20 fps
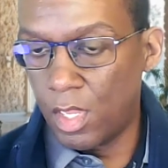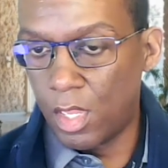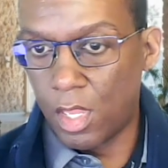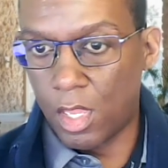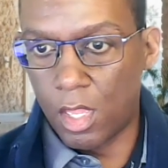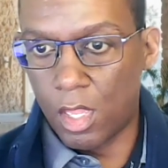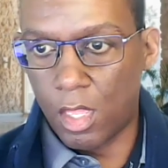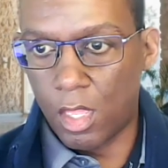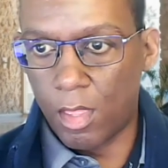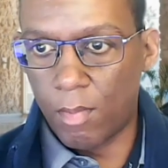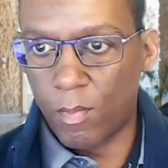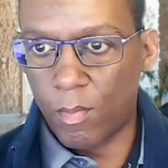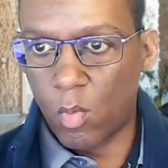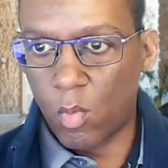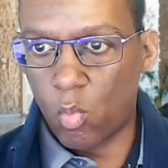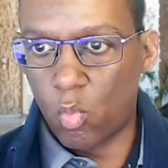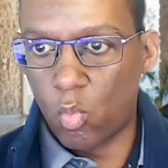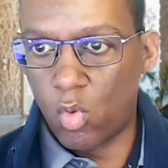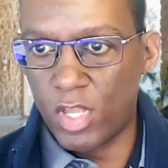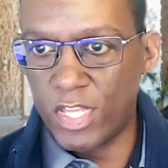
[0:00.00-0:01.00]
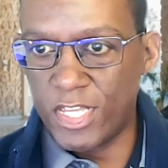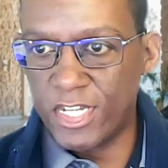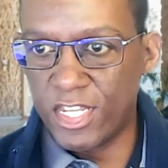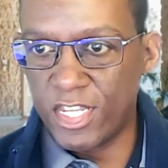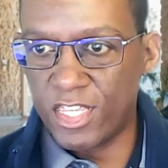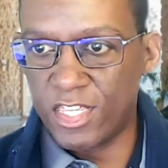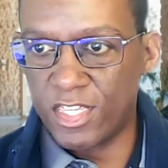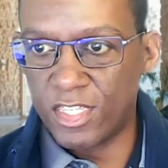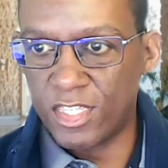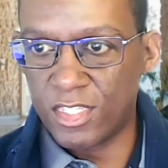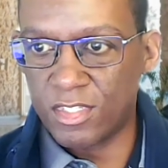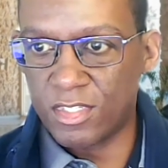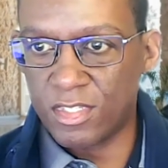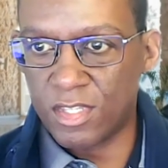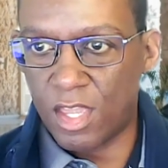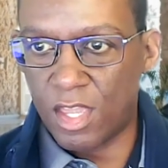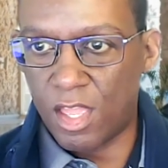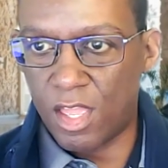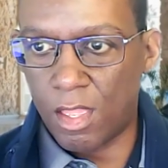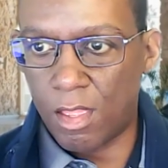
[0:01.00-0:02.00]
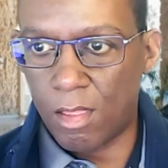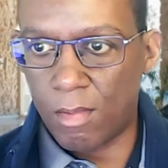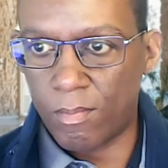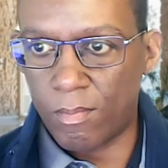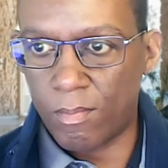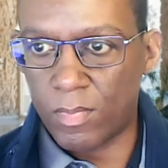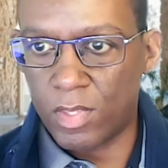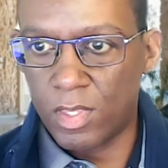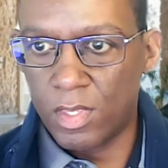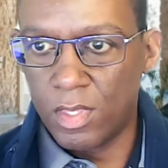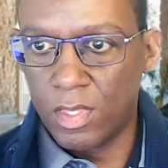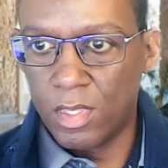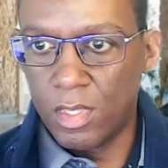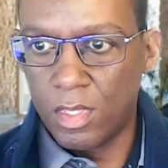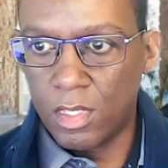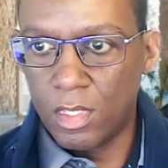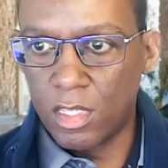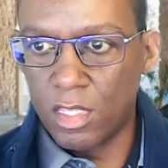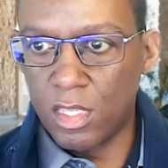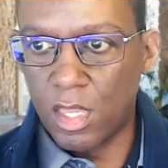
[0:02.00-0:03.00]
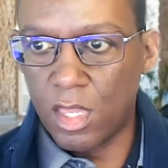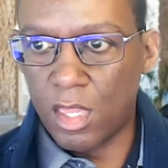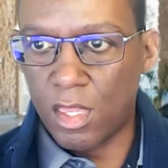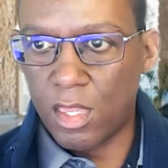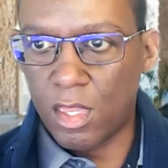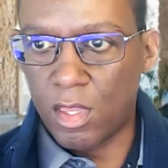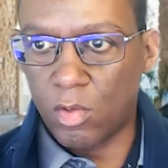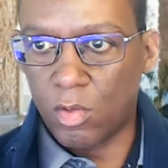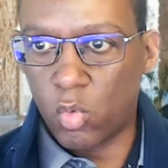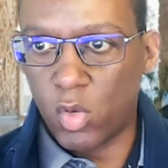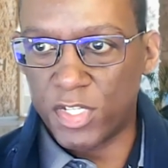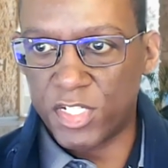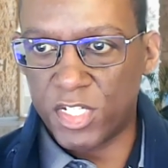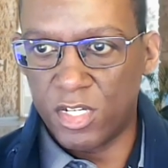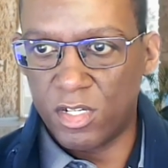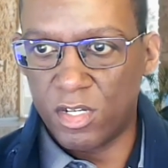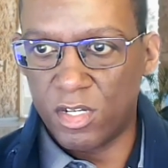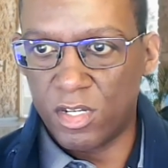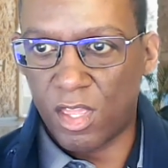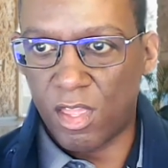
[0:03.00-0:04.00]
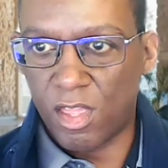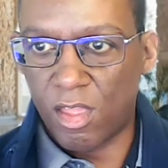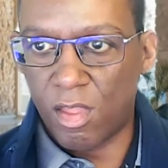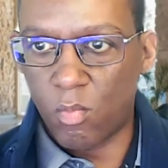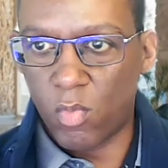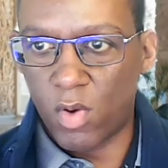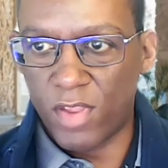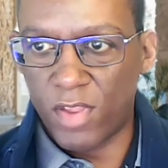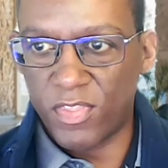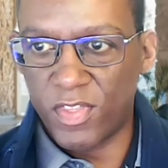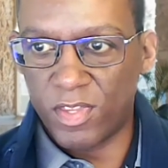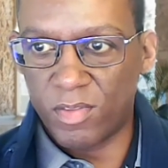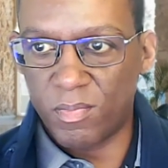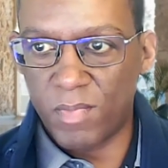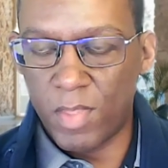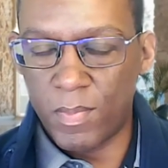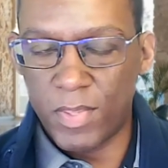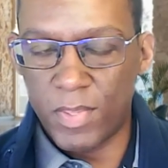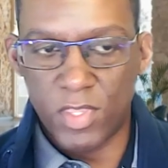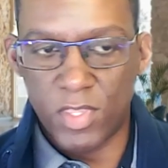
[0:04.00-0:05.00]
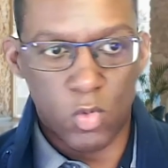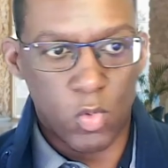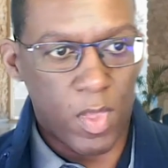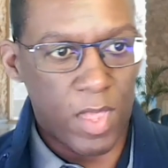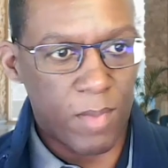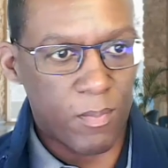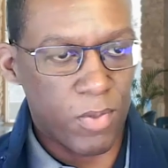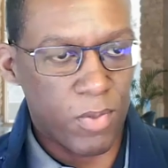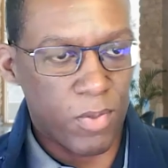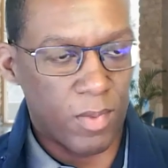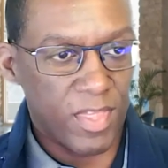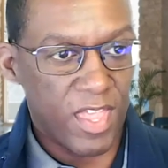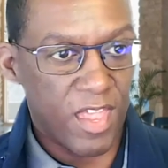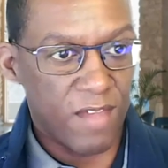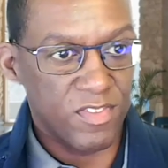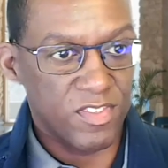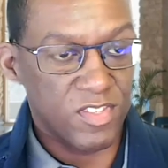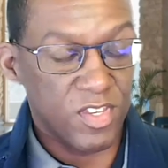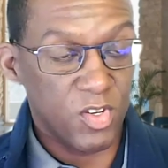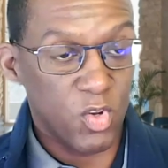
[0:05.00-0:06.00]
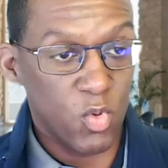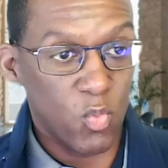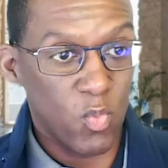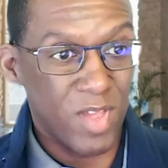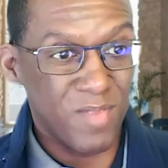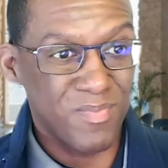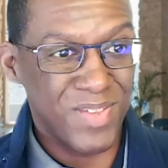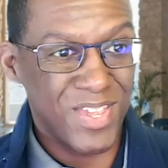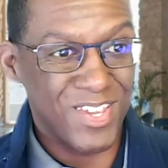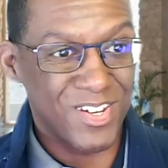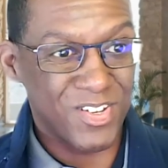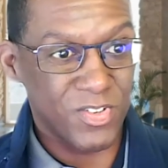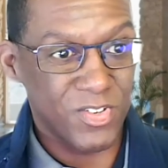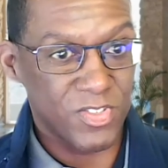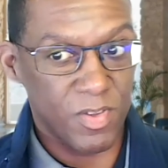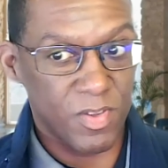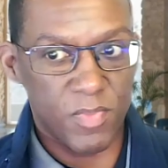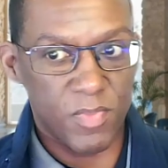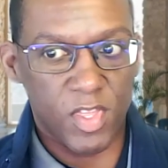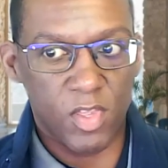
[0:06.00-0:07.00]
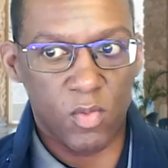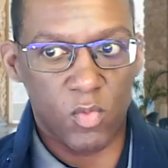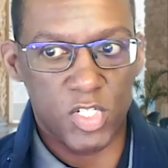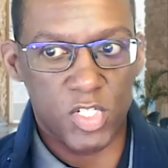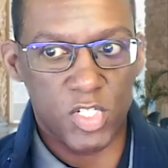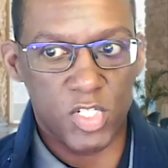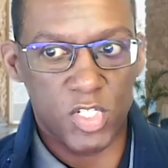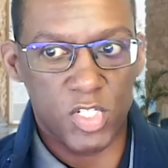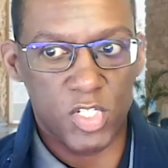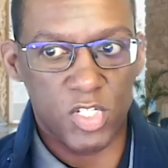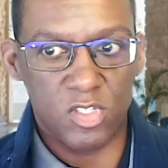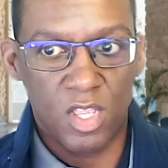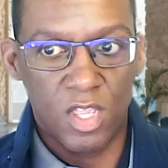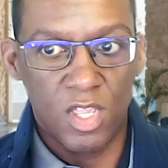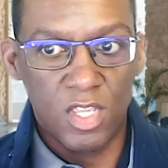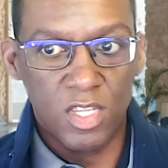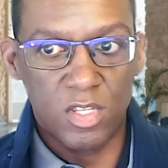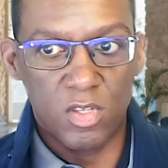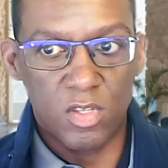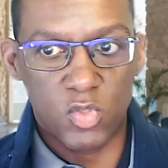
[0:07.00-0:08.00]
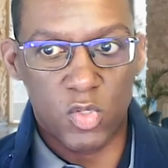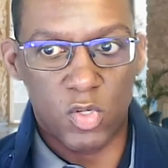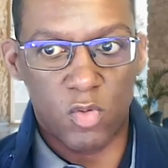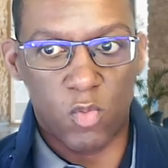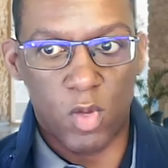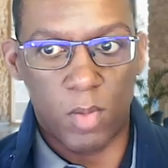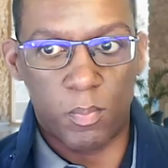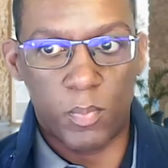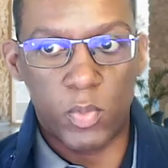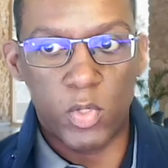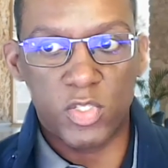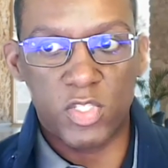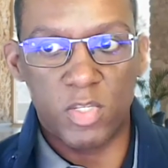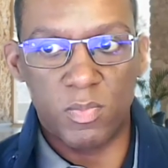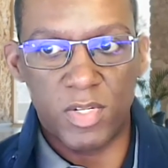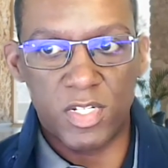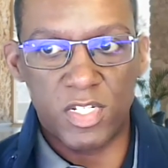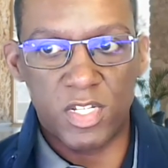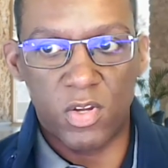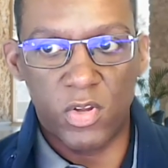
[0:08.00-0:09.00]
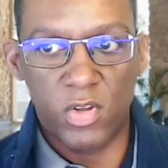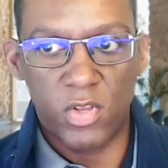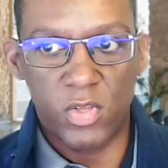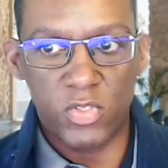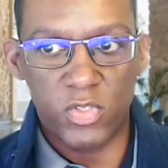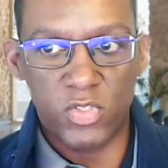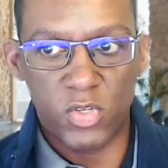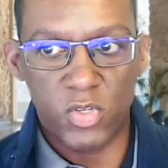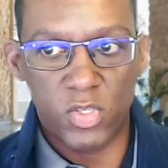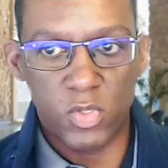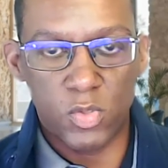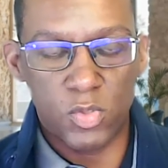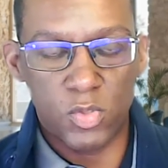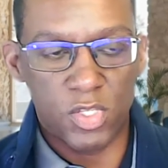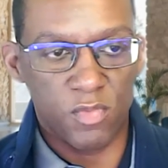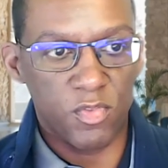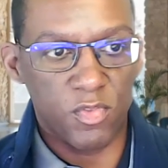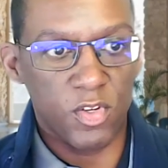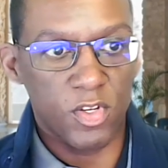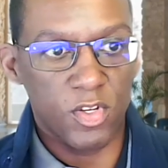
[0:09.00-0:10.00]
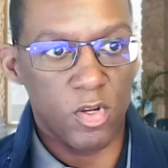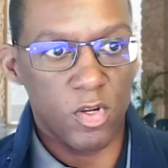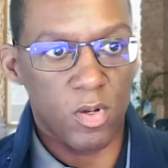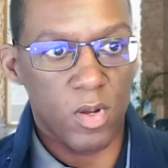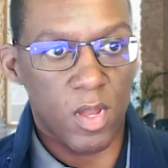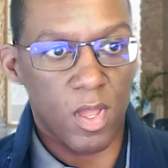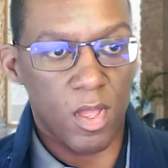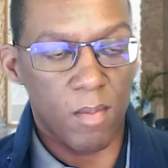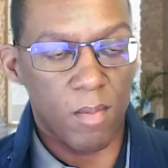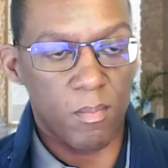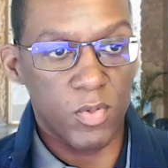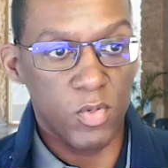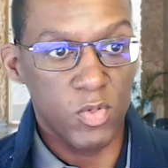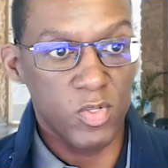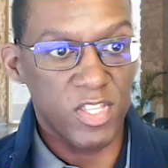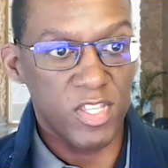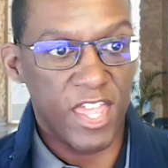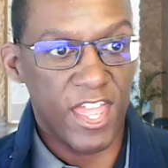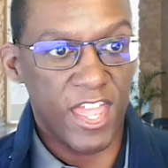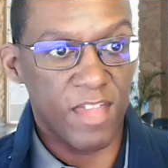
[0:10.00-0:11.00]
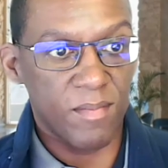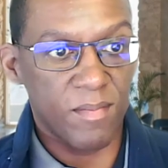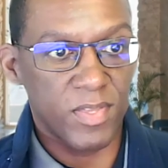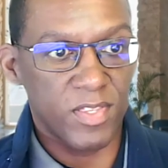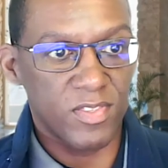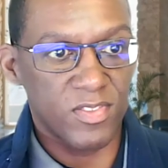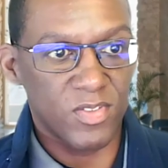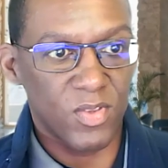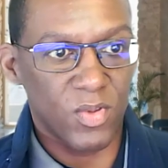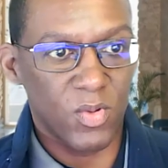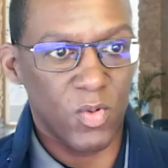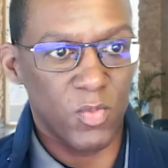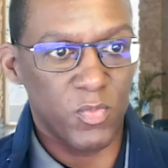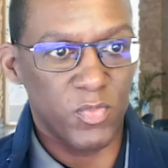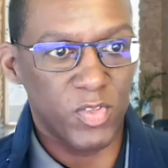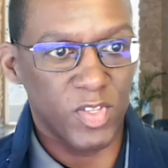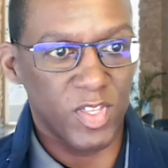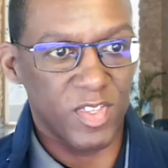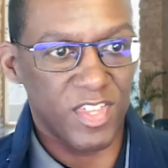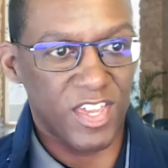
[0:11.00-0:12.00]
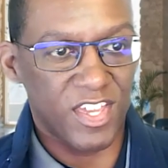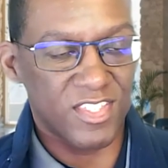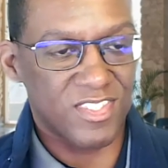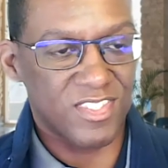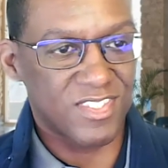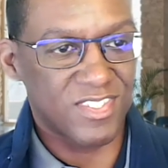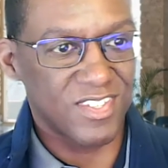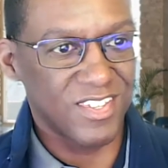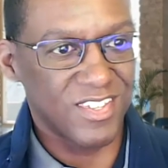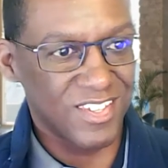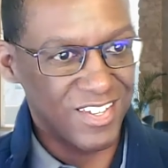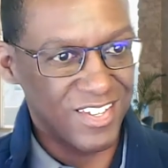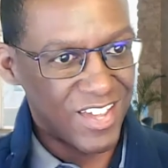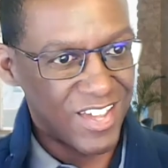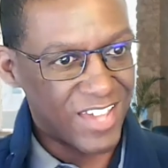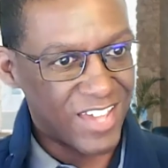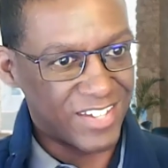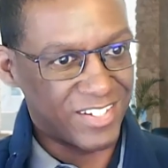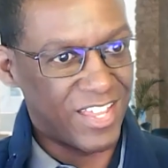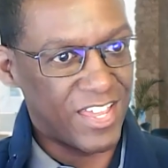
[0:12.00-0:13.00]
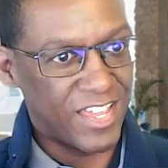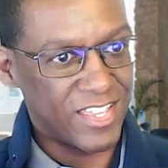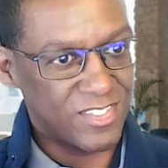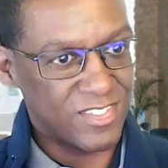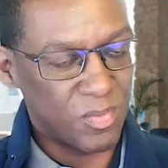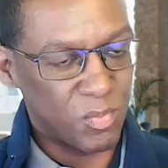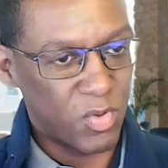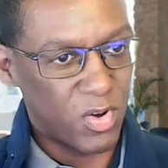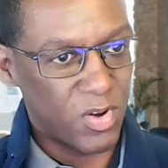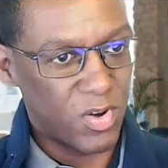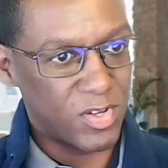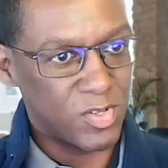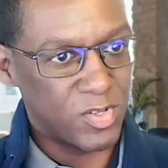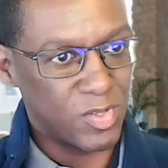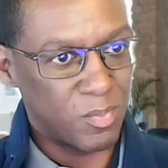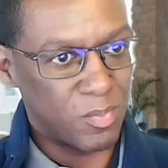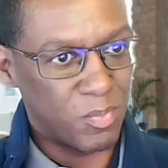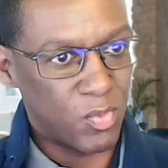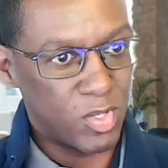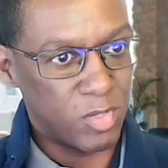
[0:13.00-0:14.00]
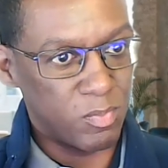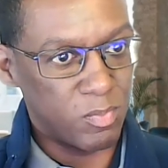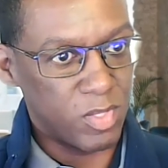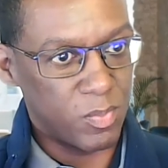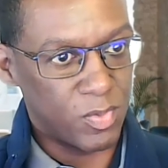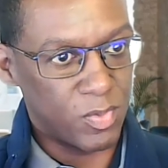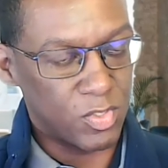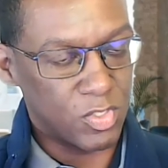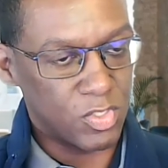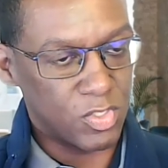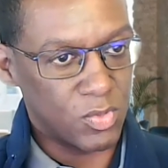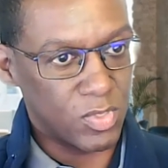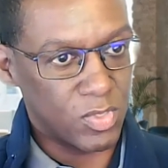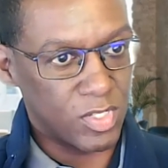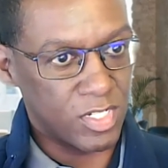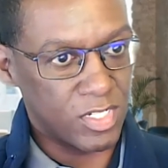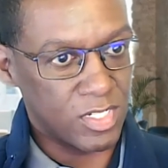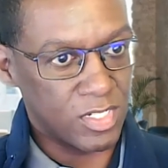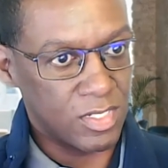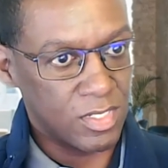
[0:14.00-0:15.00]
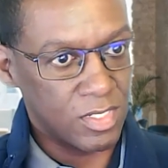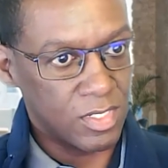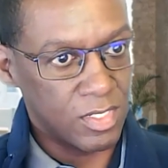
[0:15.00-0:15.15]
One is a question where I think maybe you probably have this on your webpage or something, which is, sort of what books and materials you're using for your boot camp. And so hopefully that's online somewhere and you can point people to it.